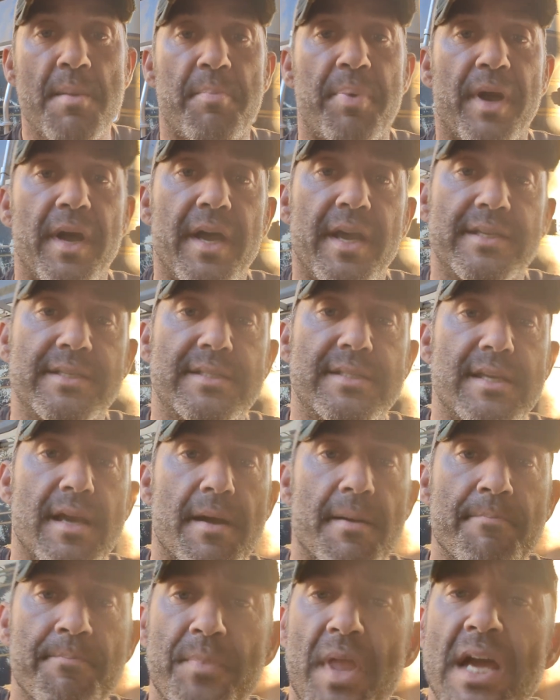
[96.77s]
But
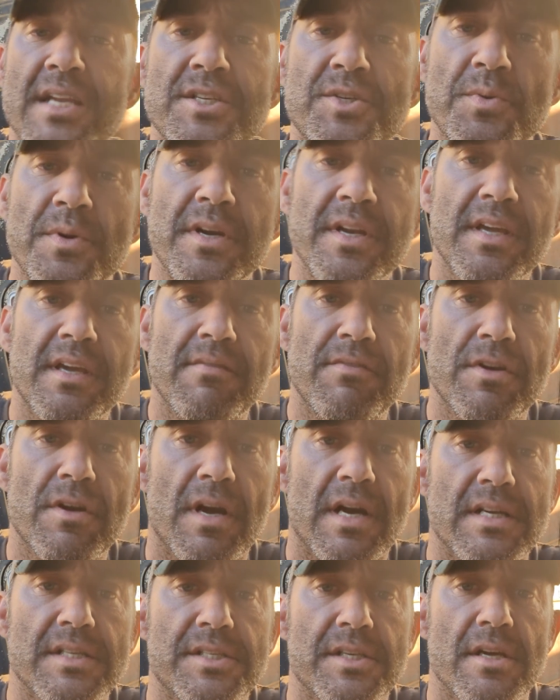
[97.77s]
I just wanted to give you
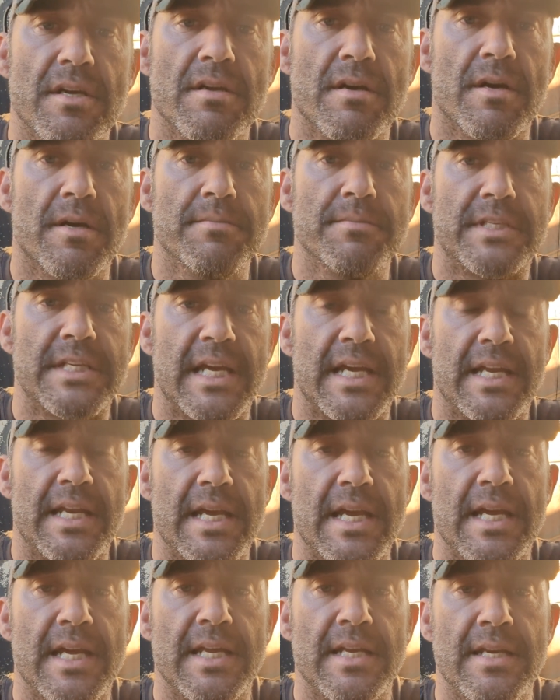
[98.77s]
guys an update
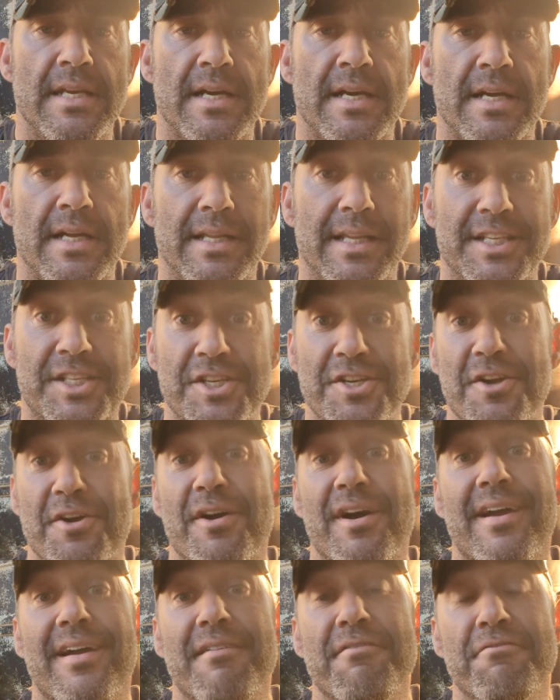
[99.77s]
and let you
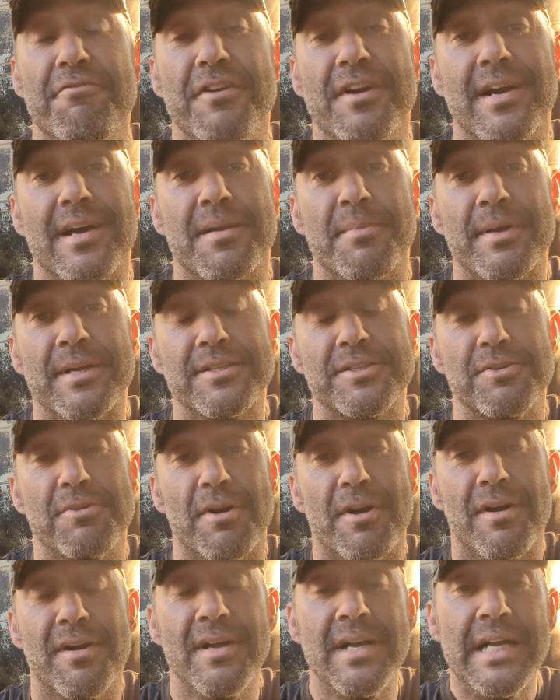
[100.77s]
know I haven't forgot about you
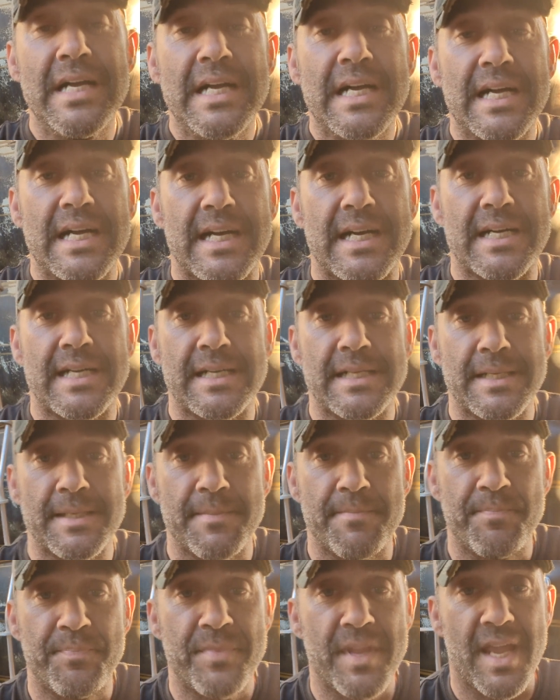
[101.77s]
all.
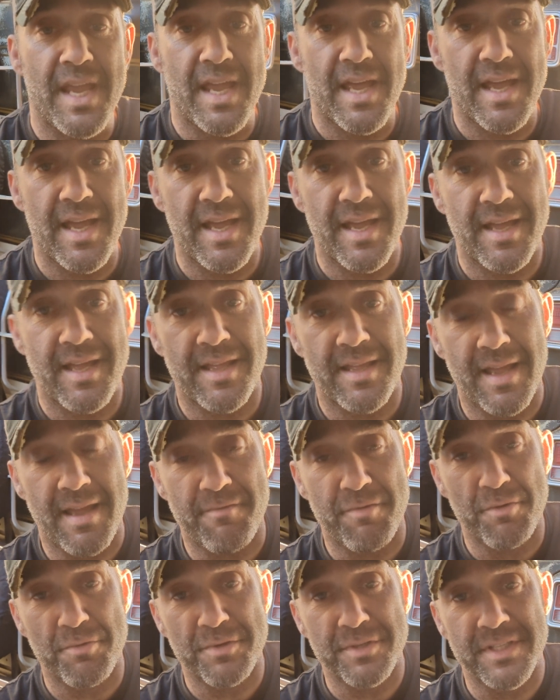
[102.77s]

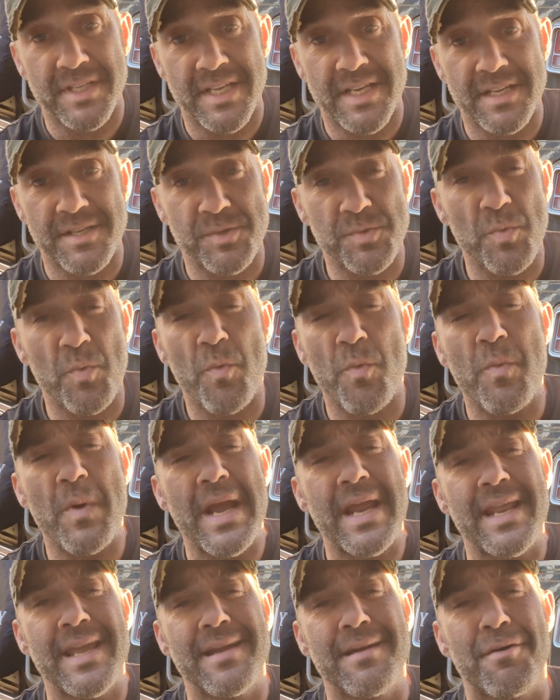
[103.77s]
Everyone that is
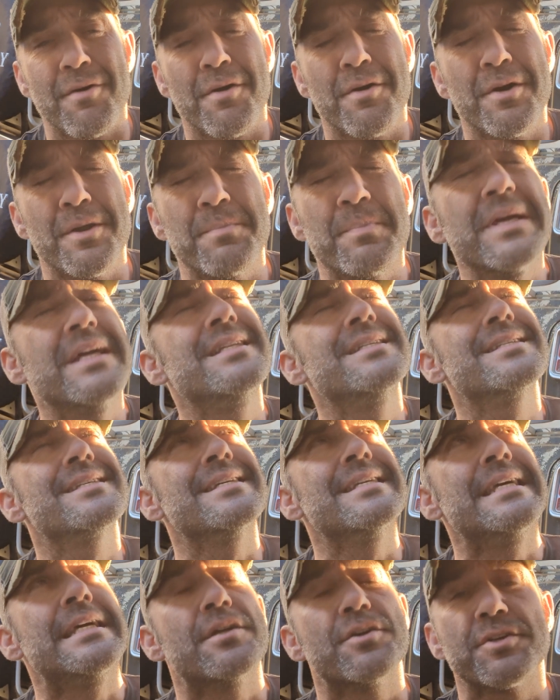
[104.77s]
waiting on pins
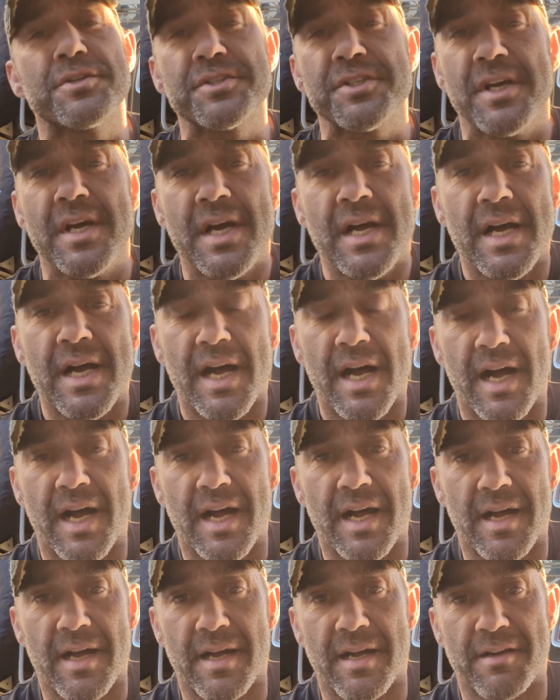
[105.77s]
and needles
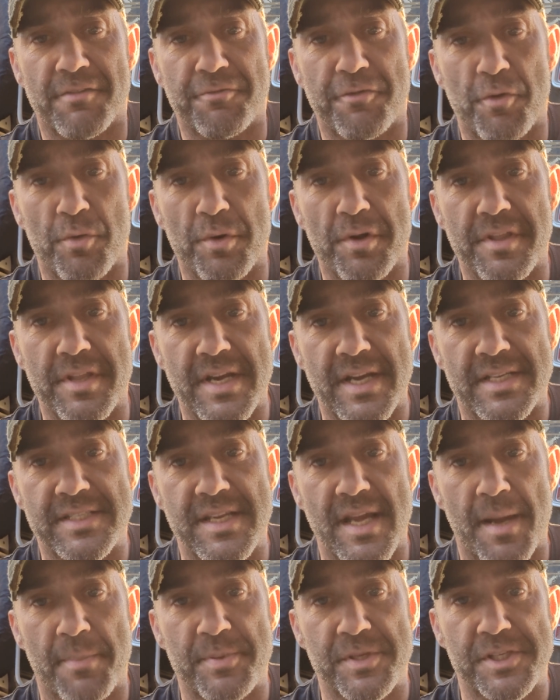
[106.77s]
for the
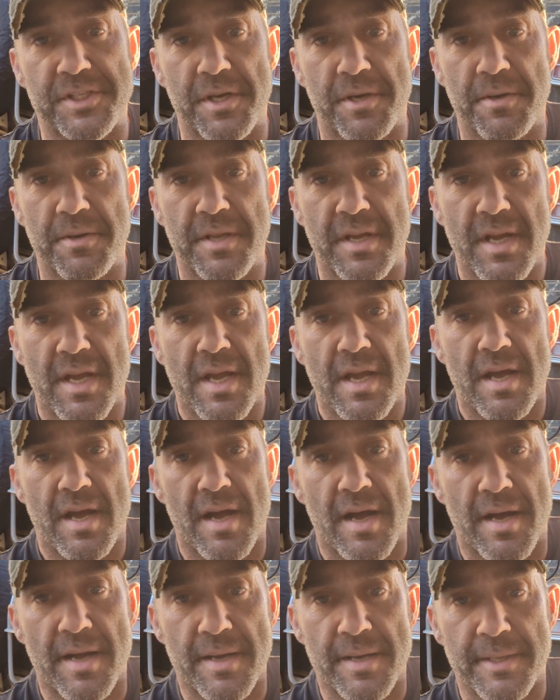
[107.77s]
next episode.
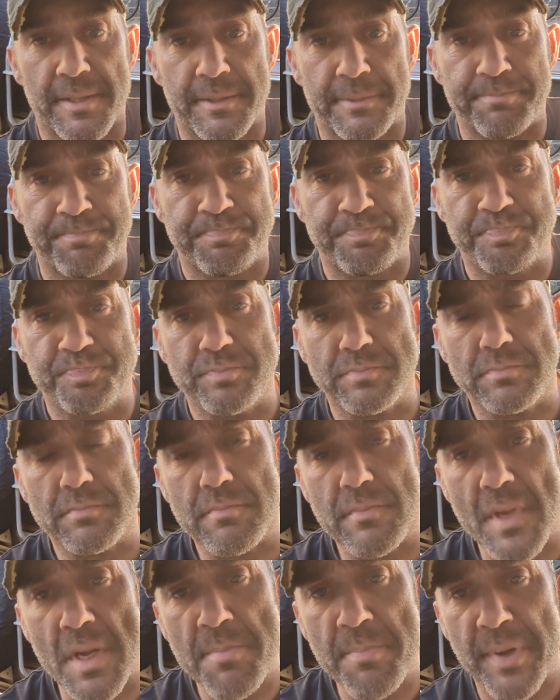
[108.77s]

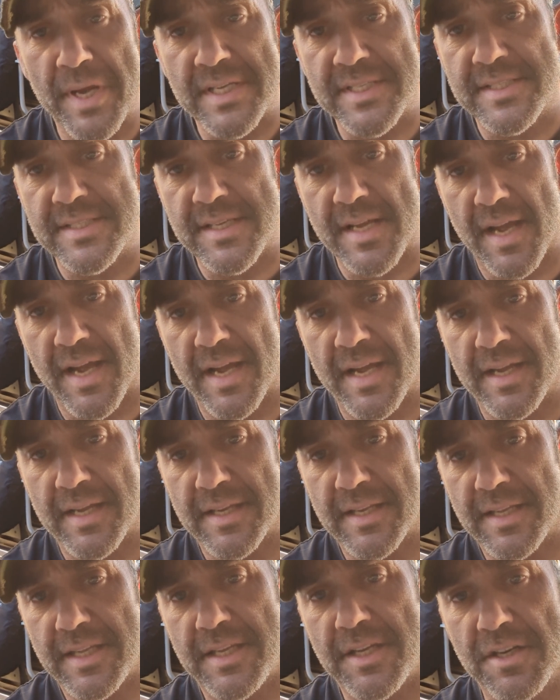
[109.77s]
But
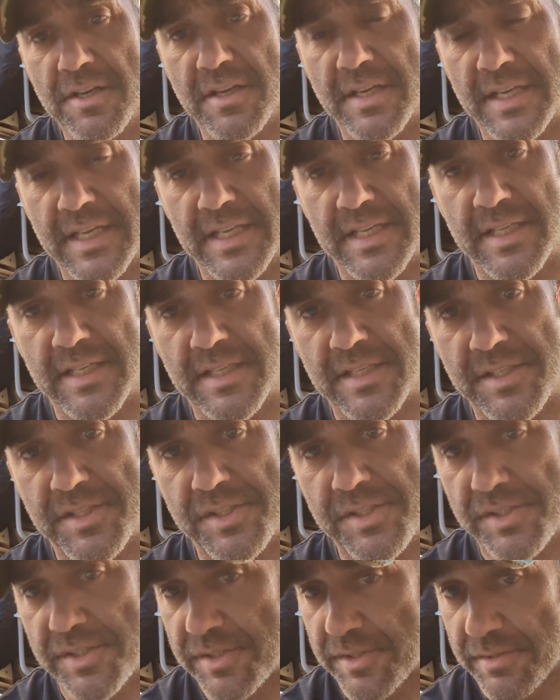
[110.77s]
here
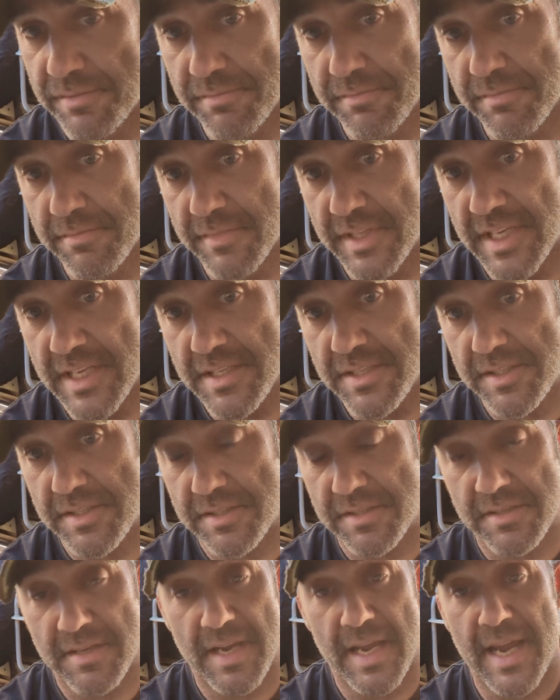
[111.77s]
is
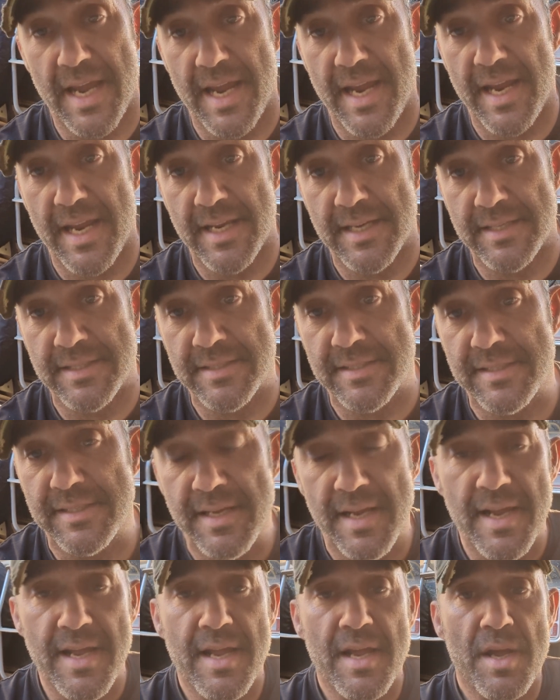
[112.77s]
this, and
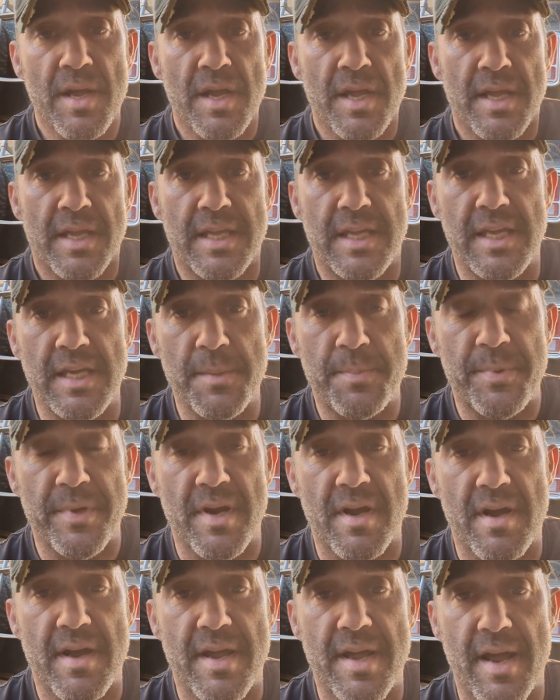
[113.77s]
keep
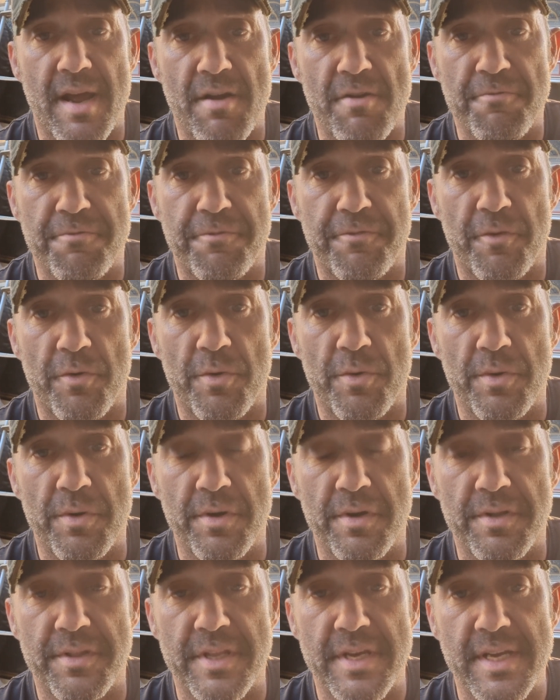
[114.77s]
an eye out
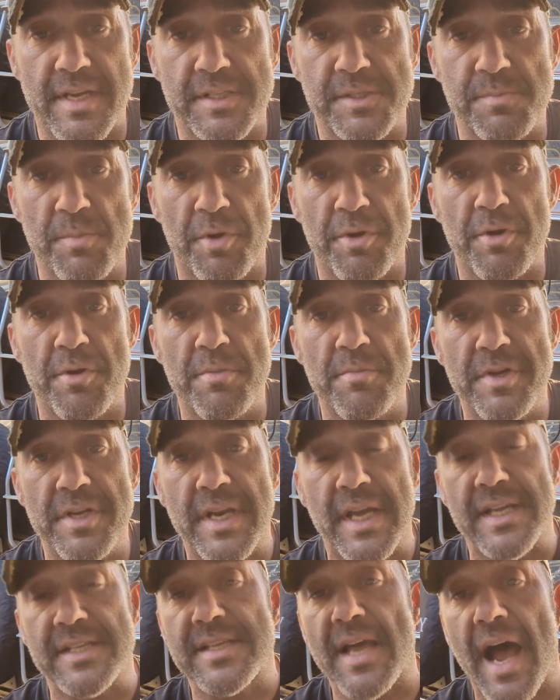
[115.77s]
for the next Motorhome
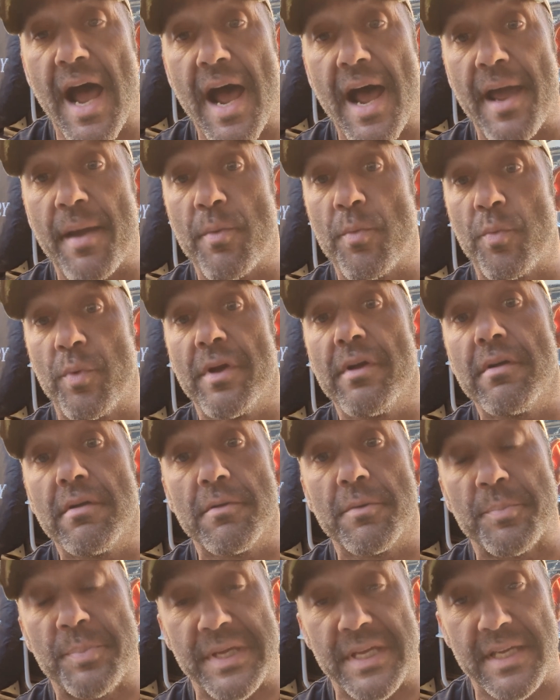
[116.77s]
Mondays. I
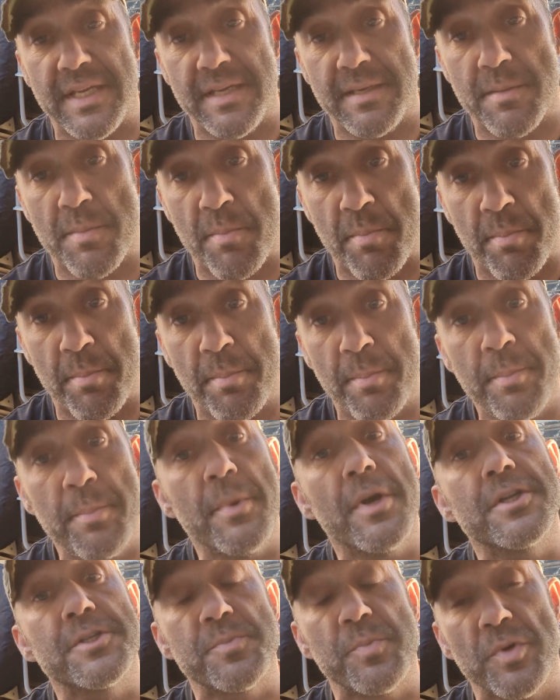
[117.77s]
will be
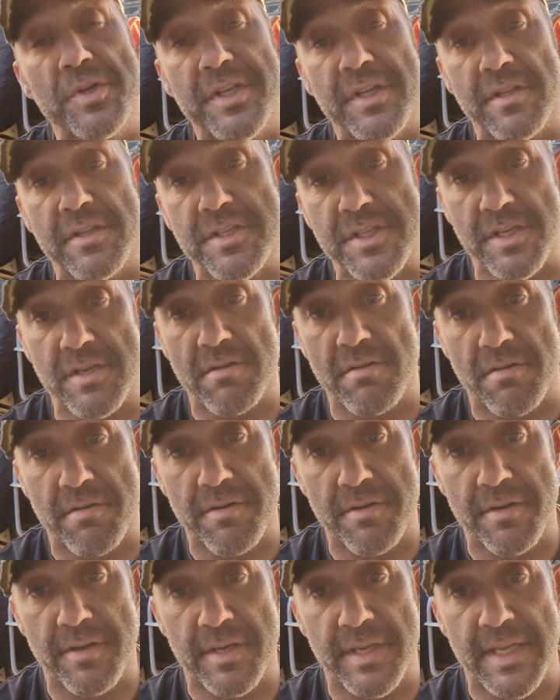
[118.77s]
much more diligent
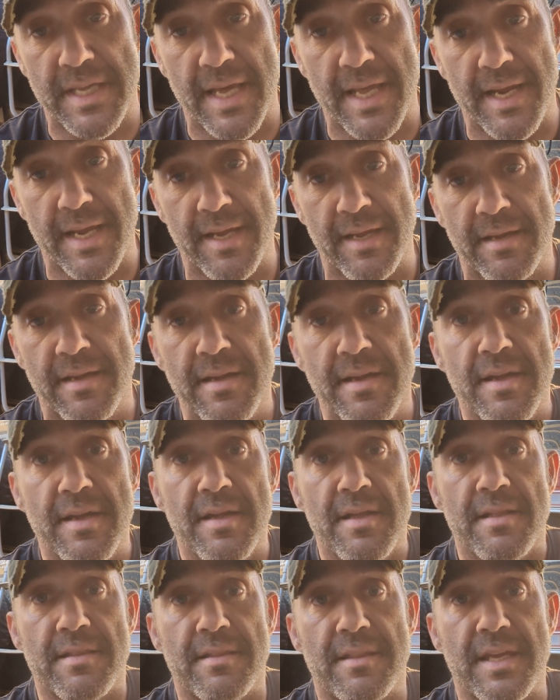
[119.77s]
on getting
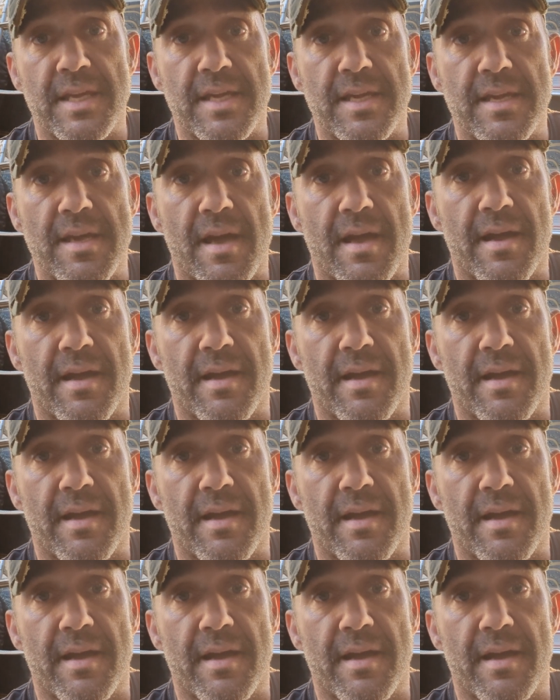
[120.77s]
the